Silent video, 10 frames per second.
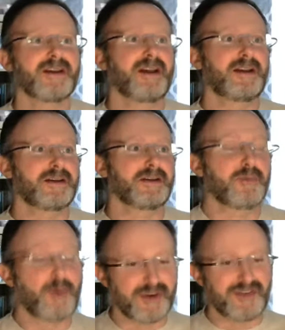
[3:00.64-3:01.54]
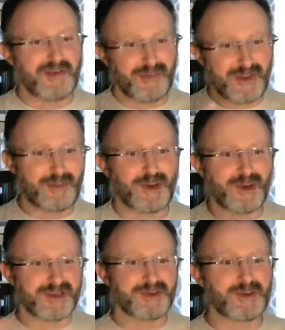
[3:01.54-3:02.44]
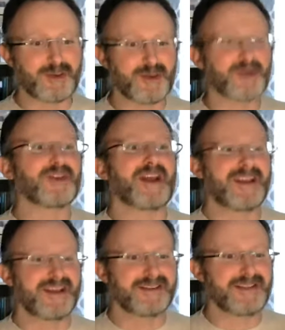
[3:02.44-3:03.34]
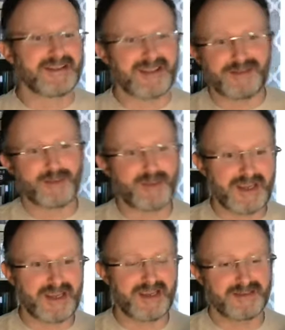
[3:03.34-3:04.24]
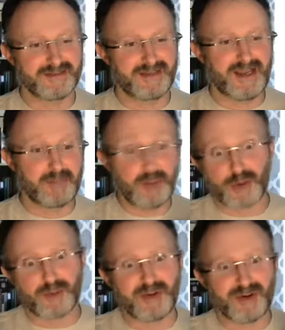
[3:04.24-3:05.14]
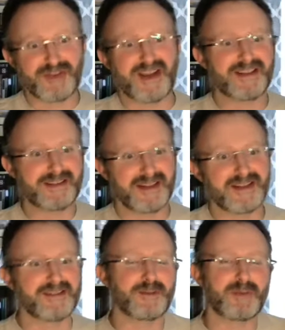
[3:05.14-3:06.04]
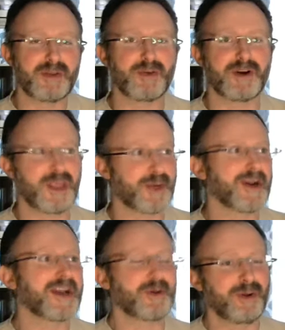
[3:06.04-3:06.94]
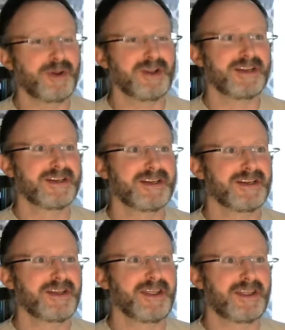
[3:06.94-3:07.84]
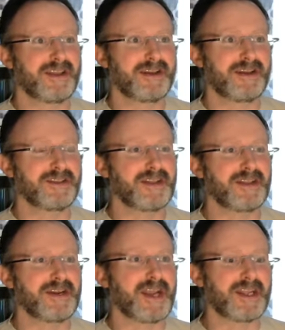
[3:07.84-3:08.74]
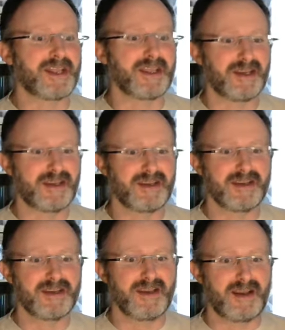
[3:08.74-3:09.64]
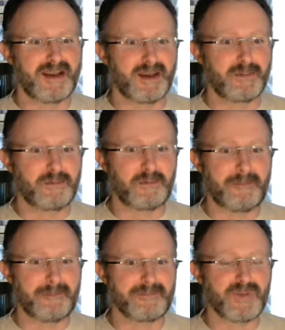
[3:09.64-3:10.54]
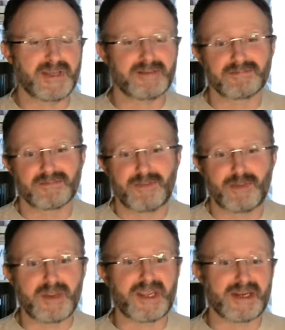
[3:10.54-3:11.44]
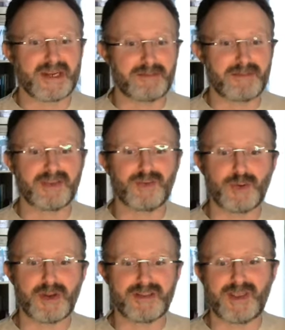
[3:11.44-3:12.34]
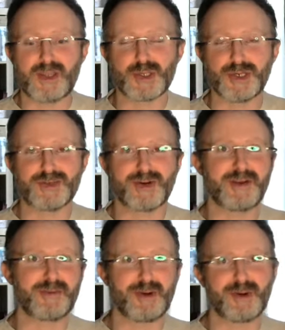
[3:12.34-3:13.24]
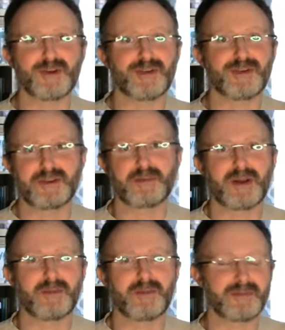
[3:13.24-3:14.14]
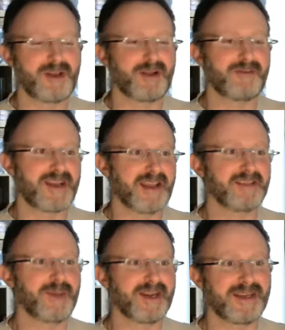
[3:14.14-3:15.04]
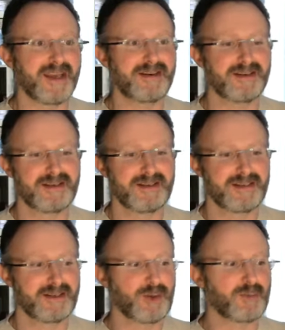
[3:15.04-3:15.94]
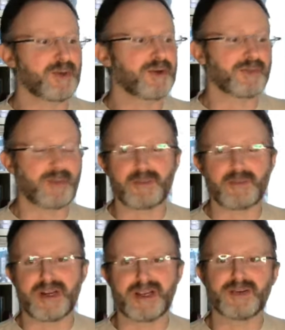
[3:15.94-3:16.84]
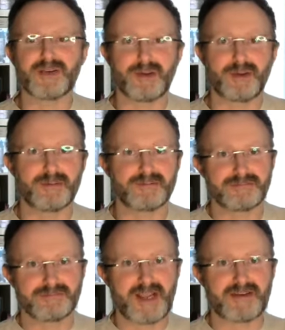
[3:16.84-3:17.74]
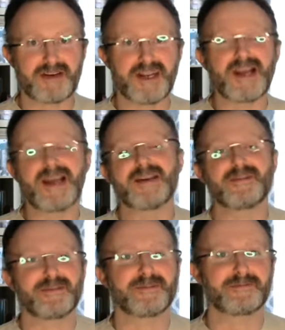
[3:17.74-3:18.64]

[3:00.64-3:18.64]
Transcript: Uh, of course, if, if we look into computer science, that tends to be uh, pure computer science, that tends to be more theoretical than, than anything. Um, but for me and, and my students, I usually try to focus on the problem solving aspect that computers may bring to everyday life.